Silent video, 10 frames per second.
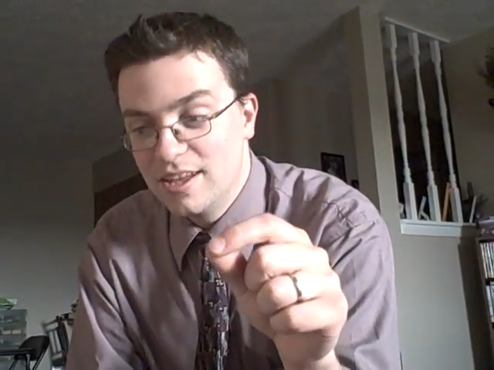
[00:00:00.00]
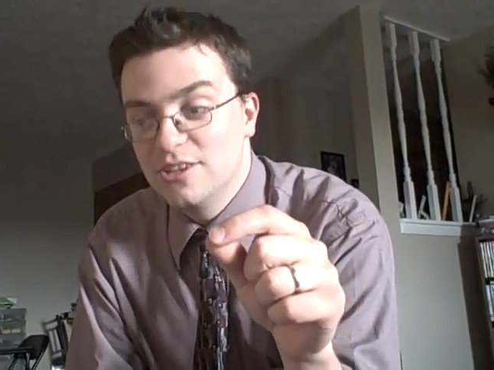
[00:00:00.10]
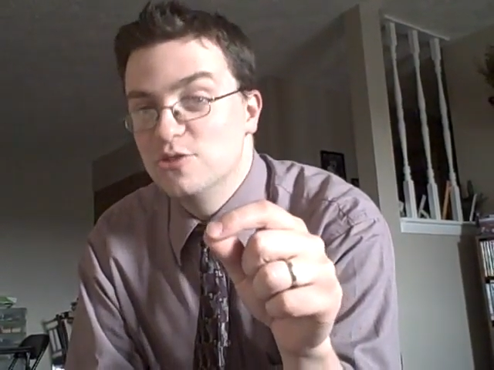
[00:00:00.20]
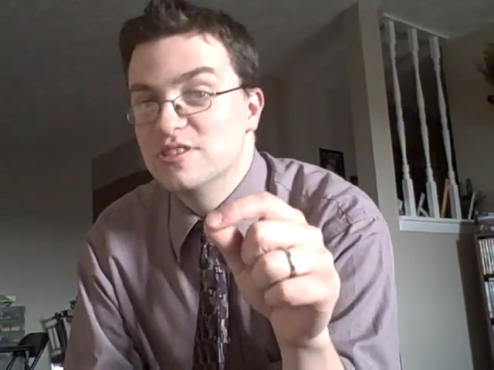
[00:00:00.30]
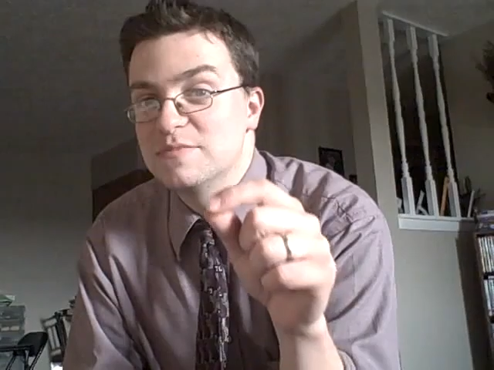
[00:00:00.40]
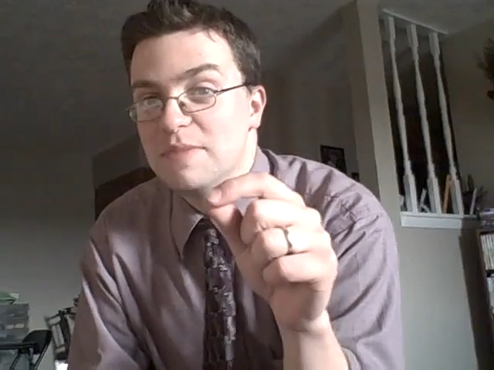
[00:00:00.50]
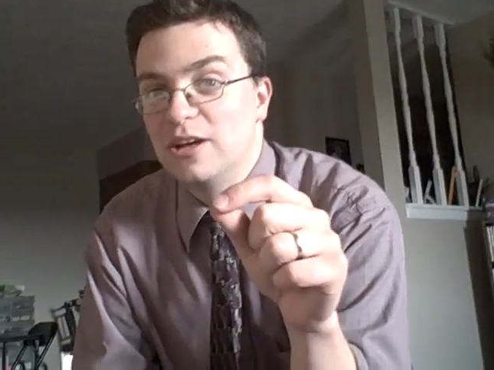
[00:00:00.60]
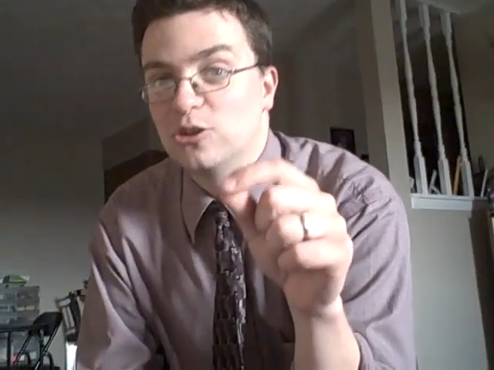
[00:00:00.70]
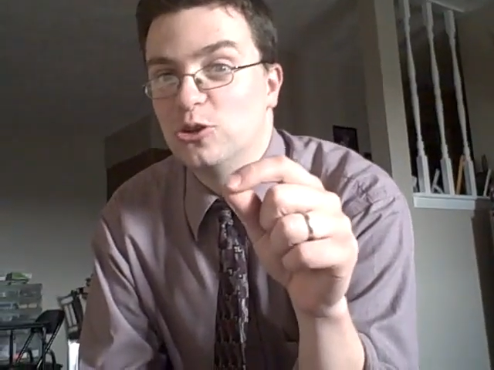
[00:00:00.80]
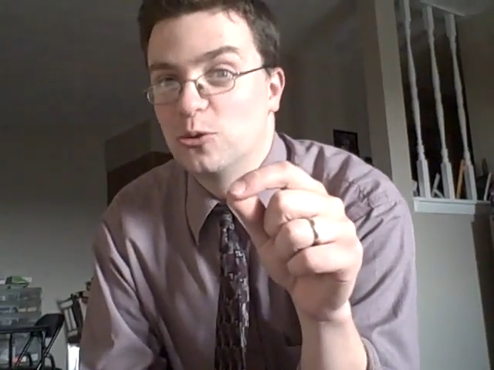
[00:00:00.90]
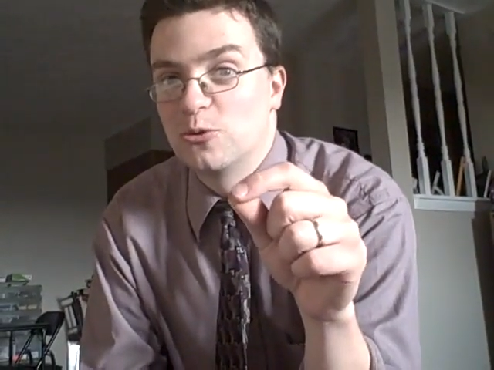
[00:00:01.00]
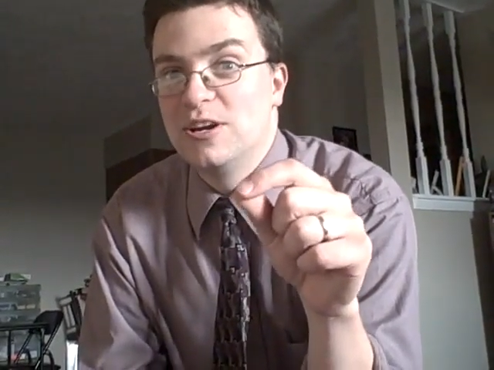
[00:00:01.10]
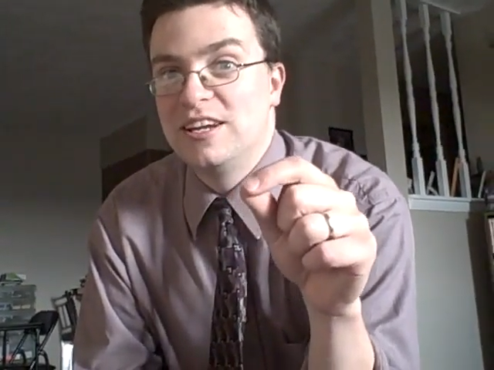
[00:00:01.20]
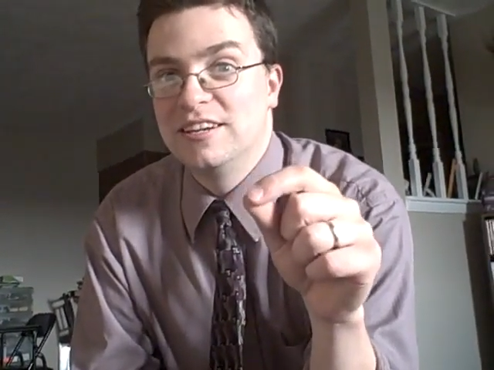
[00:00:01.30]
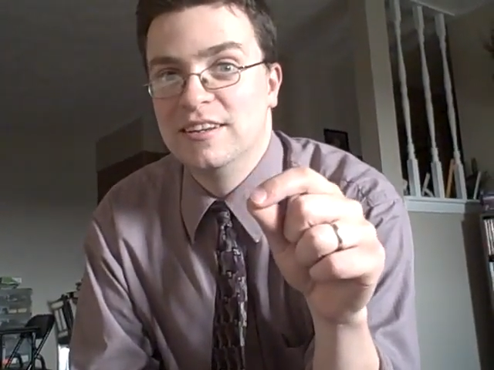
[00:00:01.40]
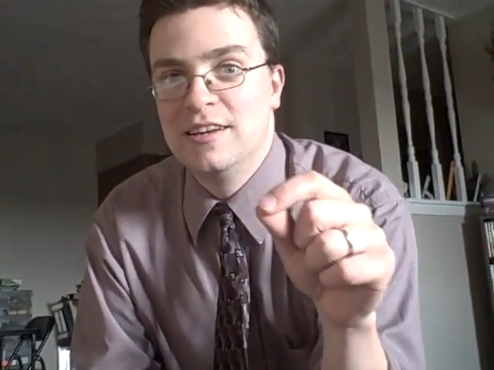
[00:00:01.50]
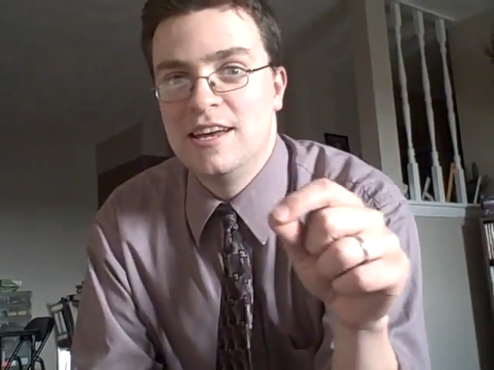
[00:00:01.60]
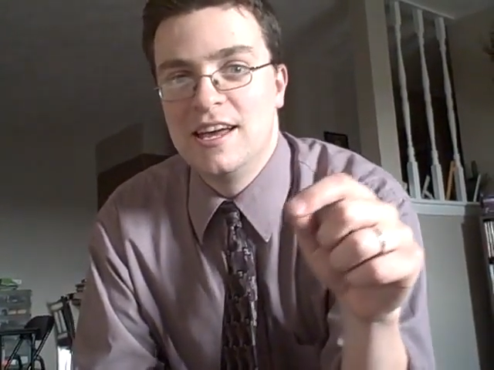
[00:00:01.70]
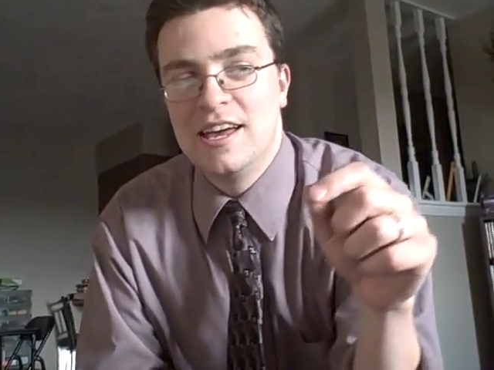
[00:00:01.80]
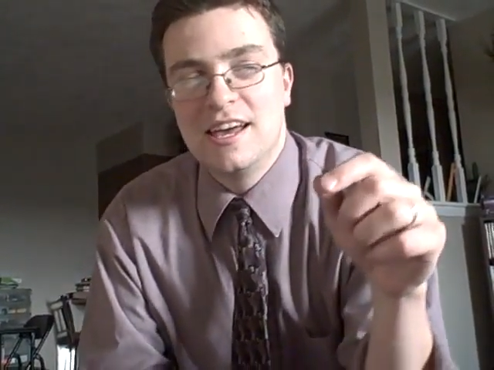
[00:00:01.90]
you smell chlorine,
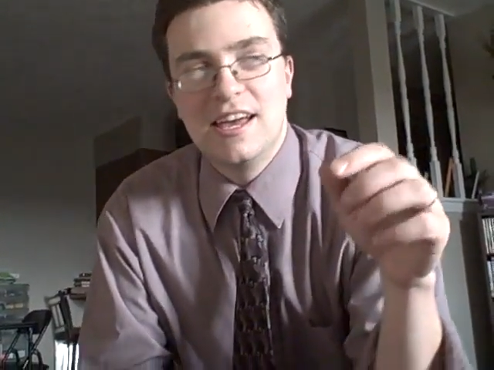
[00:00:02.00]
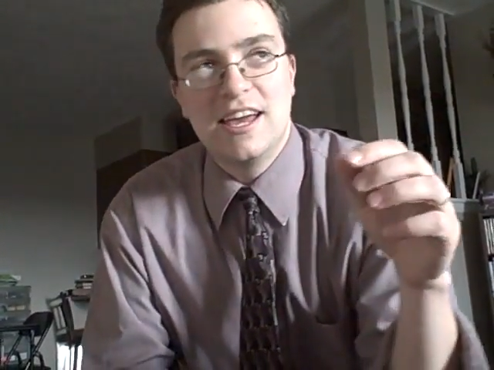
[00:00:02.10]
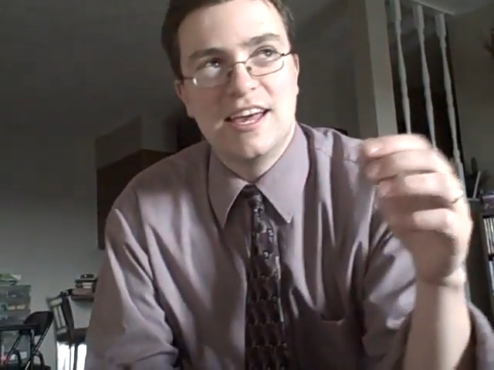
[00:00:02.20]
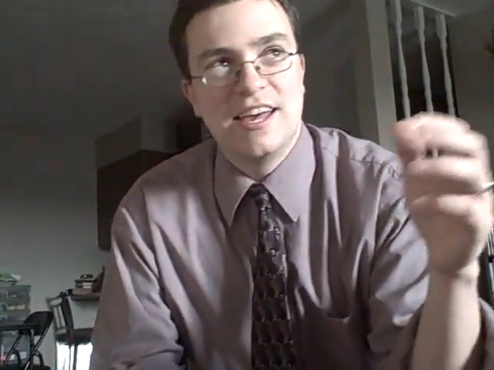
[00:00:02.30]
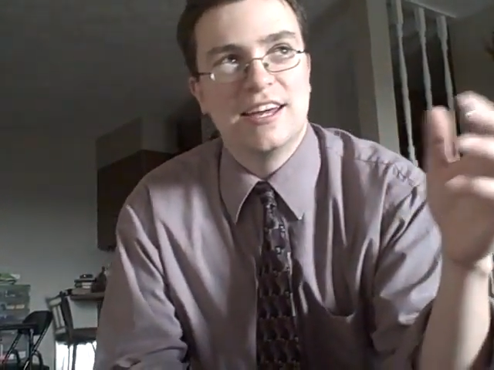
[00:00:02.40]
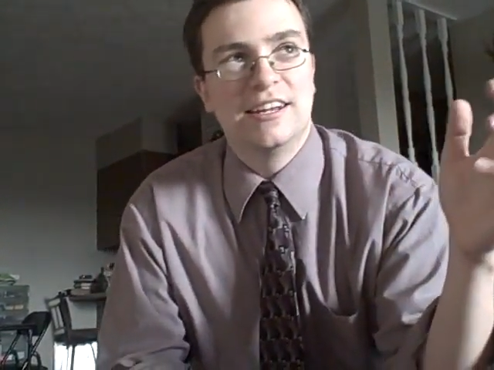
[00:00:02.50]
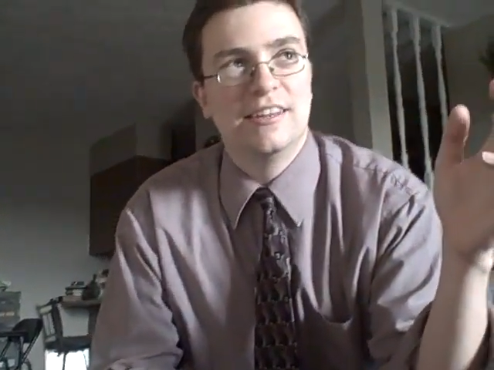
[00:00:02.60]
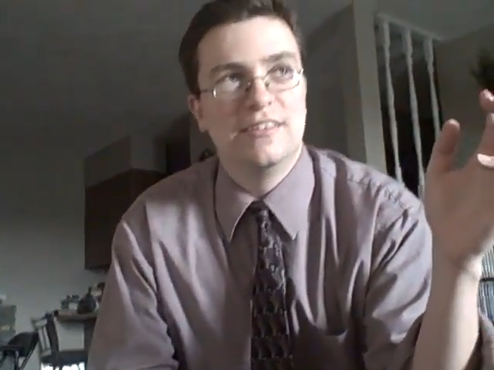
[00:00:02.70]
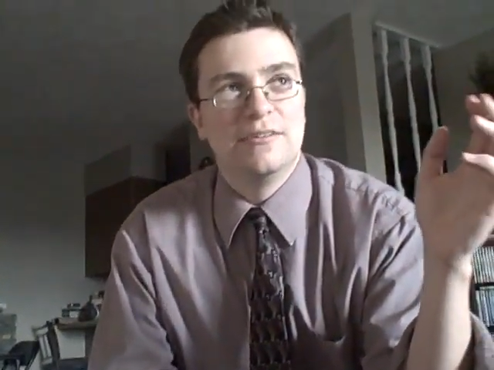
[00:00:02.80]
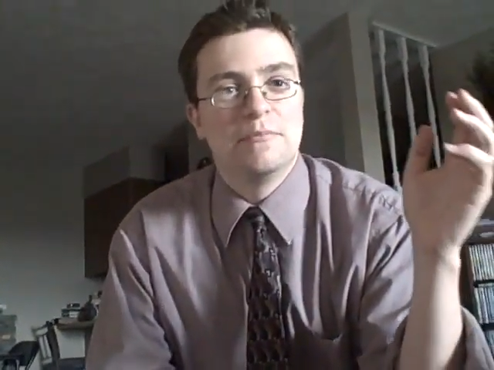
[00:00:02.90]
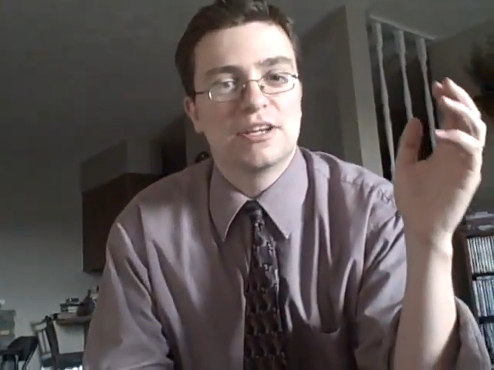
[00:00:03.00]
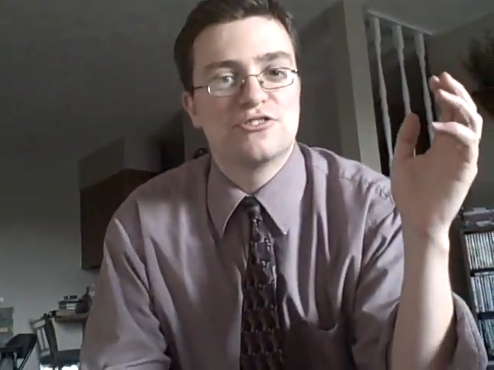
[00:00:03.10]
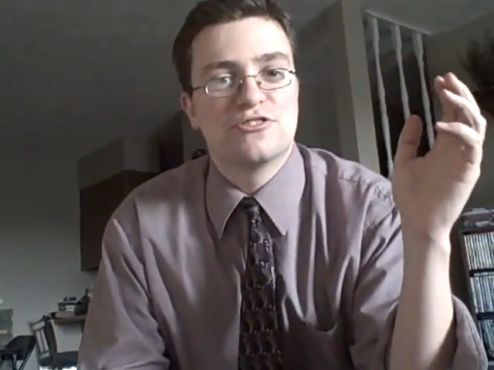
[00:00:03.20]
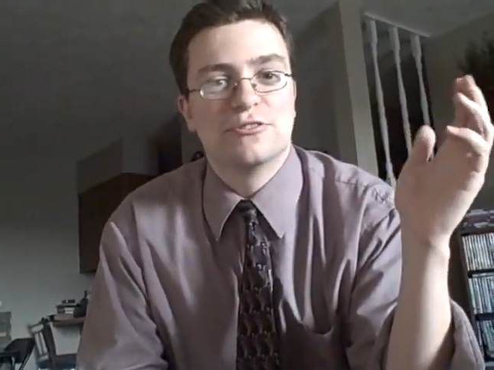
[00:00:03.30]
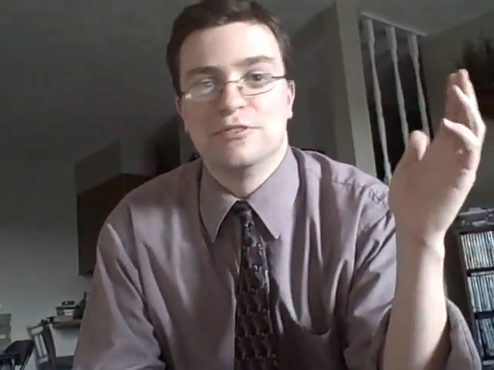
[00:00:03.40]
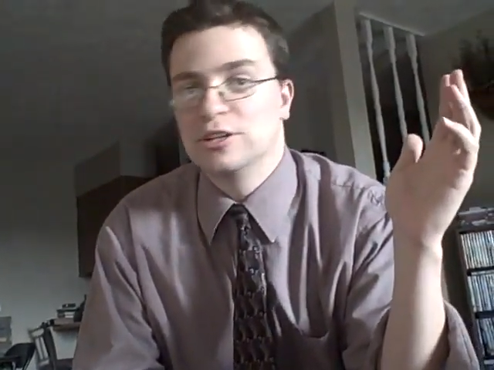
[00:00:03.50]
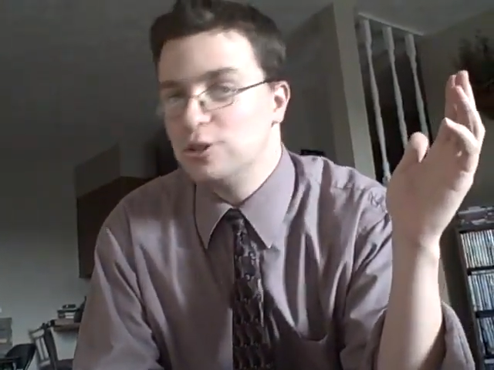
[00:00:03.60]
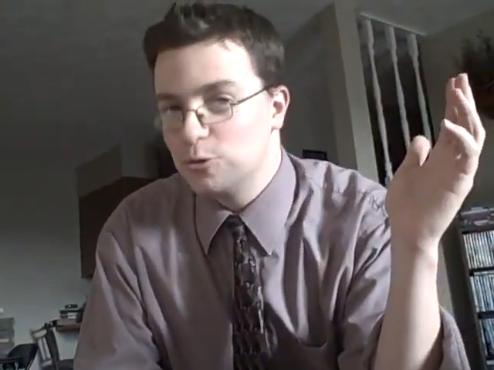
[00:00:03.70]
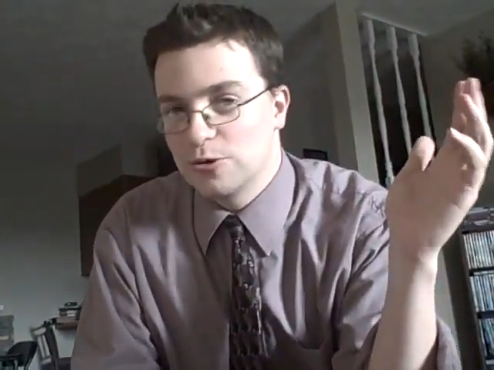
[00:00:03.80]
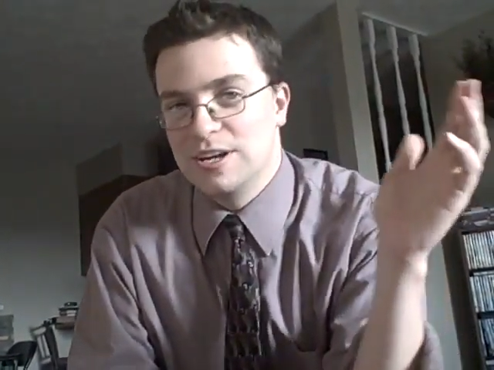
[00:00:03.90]
and the mixture of the
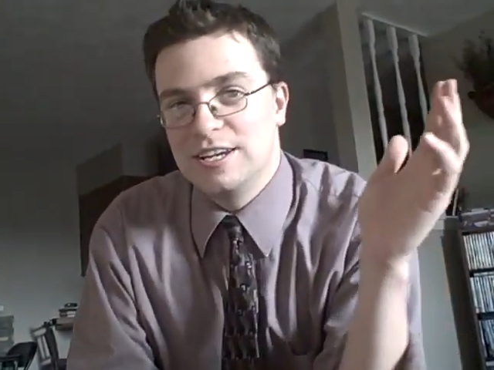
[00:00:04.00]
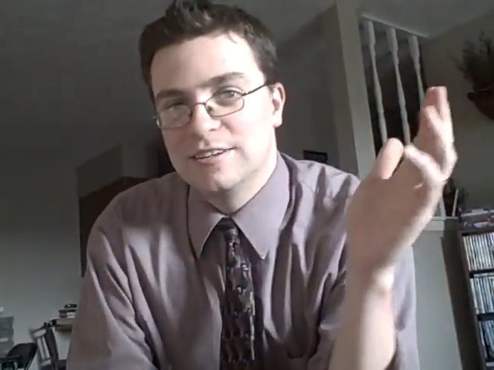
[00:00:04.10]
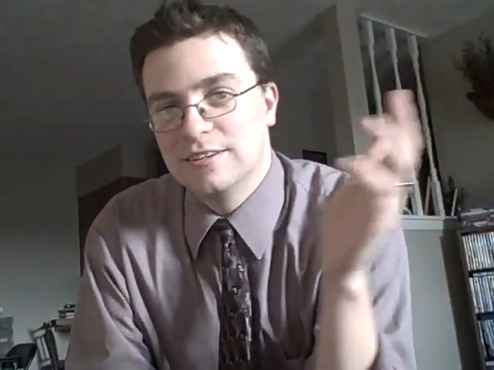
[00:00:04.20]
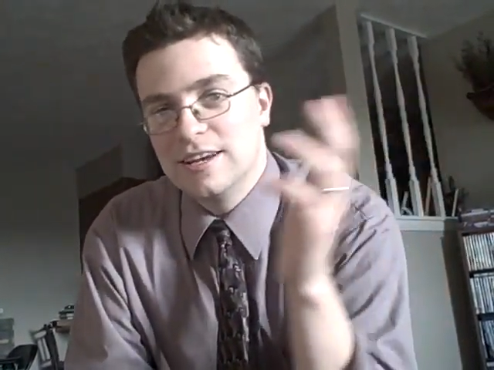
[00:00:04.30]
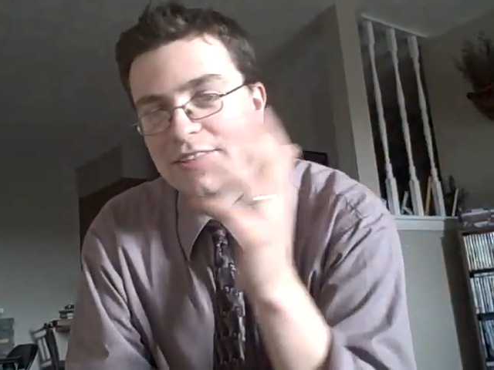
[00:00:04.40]
chlorine